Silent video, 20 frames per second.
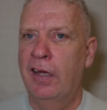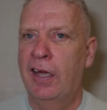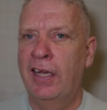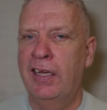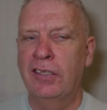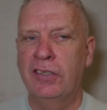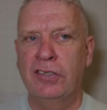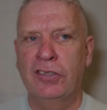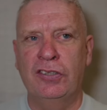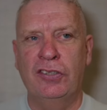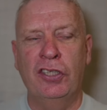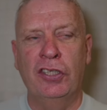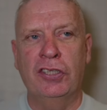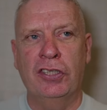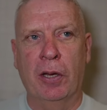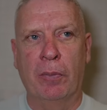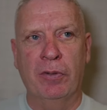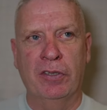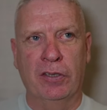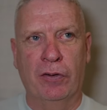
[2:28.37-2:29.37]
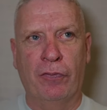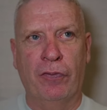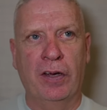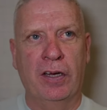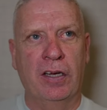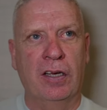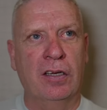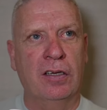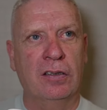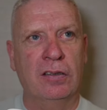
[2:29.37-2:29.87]
It's just him as a
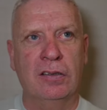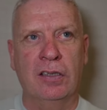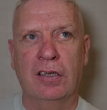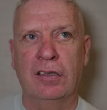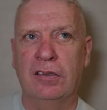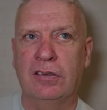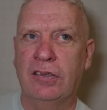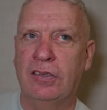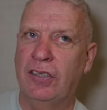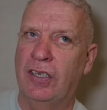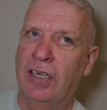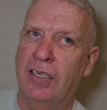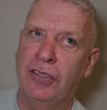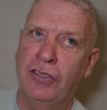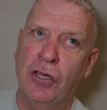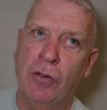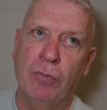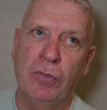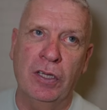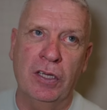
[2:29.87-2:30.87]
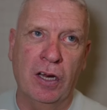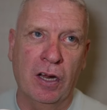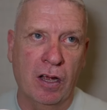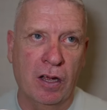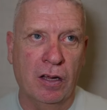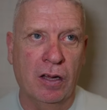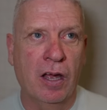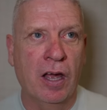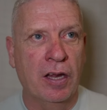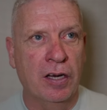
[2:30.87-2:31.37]
fighter. As somebody
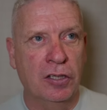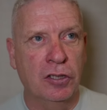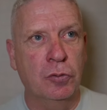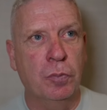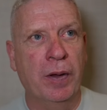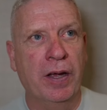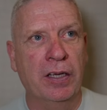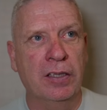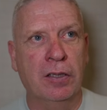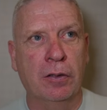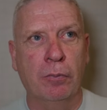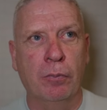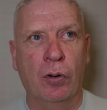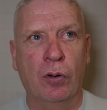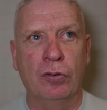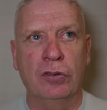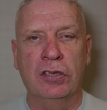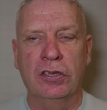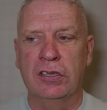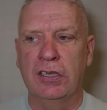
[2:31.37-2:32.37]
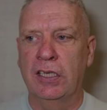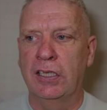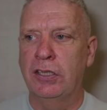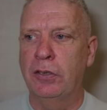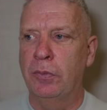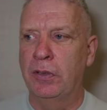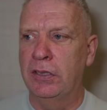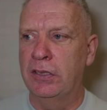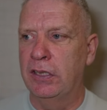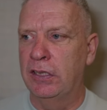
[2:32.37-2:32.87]
that I respect in boxing says
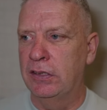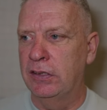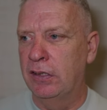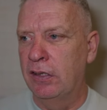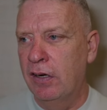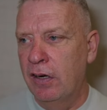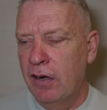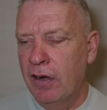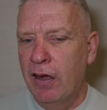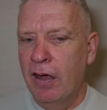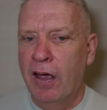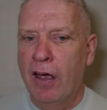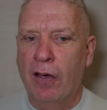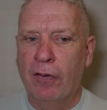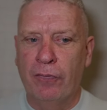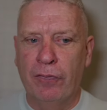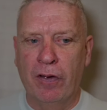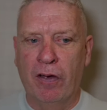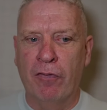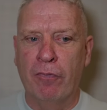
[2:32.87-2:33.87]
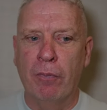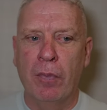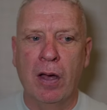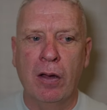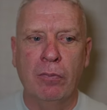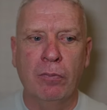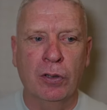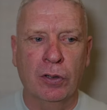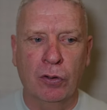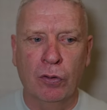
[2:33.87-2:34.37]
to me, says if
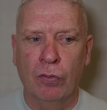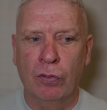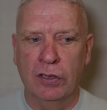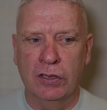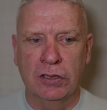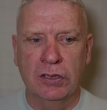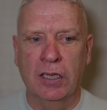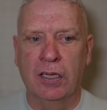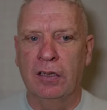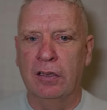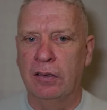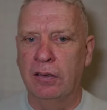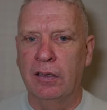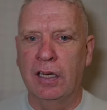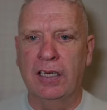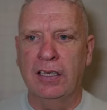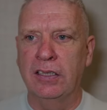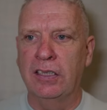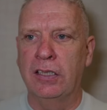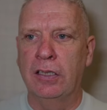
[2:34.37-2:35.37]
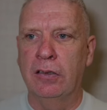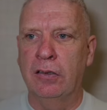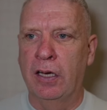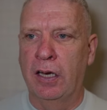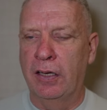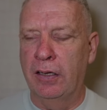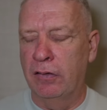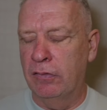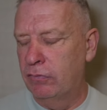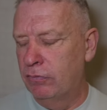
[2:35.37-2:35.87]
Martin McCauley's sitting
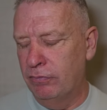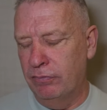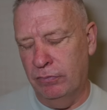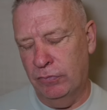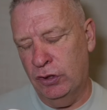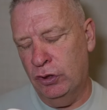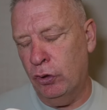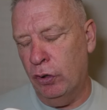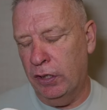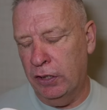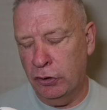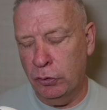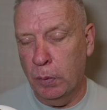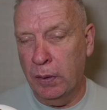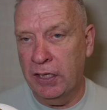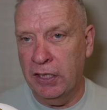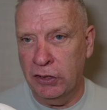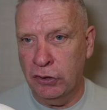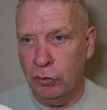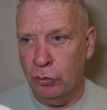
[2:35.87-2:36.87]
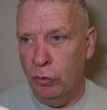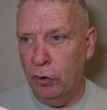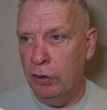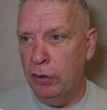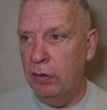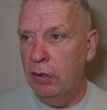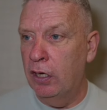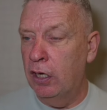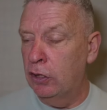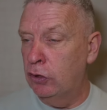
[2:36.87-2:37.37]
20
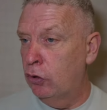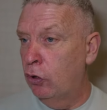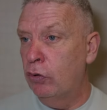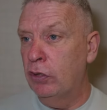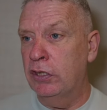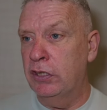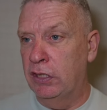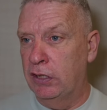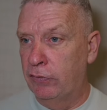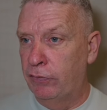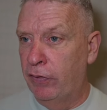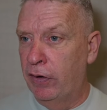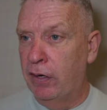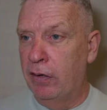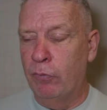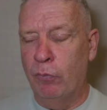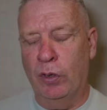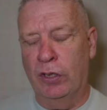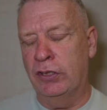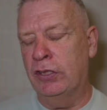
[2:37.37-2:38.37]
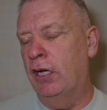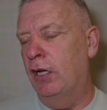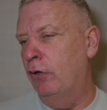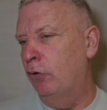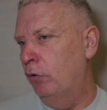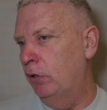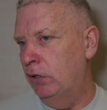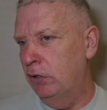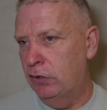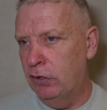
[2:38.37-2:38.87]
stone, as long as he's fit, which I
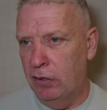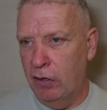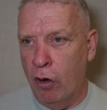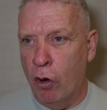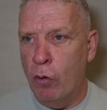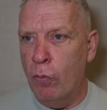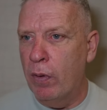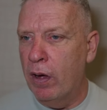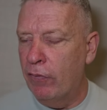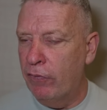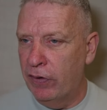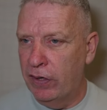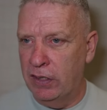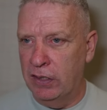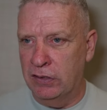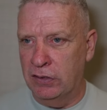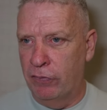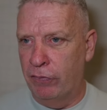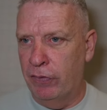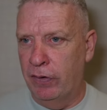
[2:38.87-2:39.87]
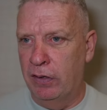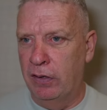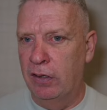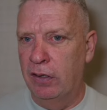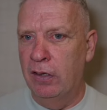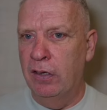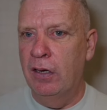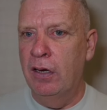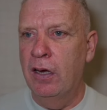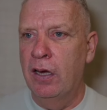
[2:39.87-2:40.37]
know he's, all my fighters are fit.
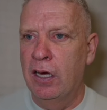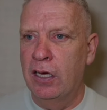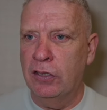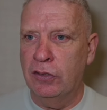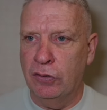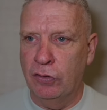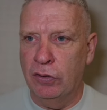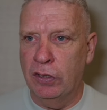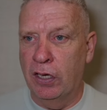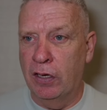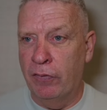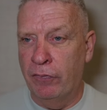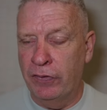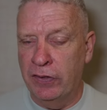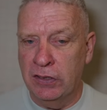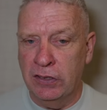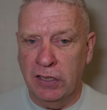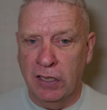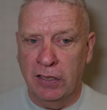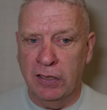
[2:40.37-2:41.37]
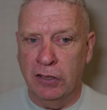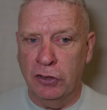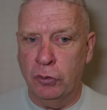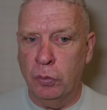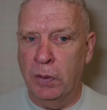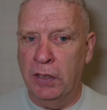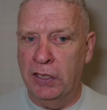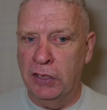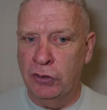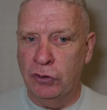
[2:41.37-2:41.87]
If he's sitting at
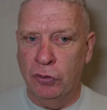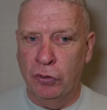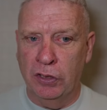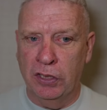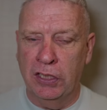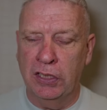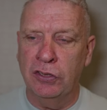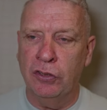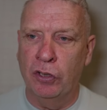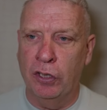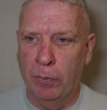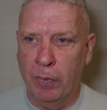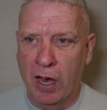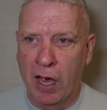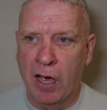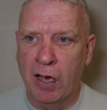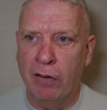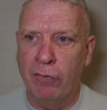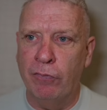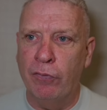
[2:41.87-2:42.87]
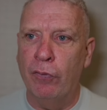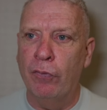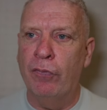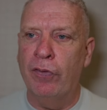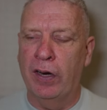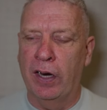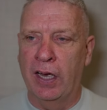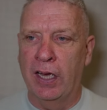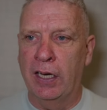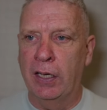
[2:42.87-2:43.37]
20 stone, he's going to be a handful
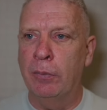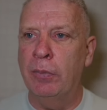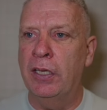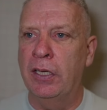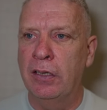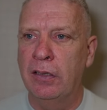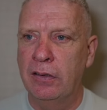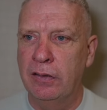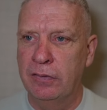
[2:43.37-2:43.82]
for anybody.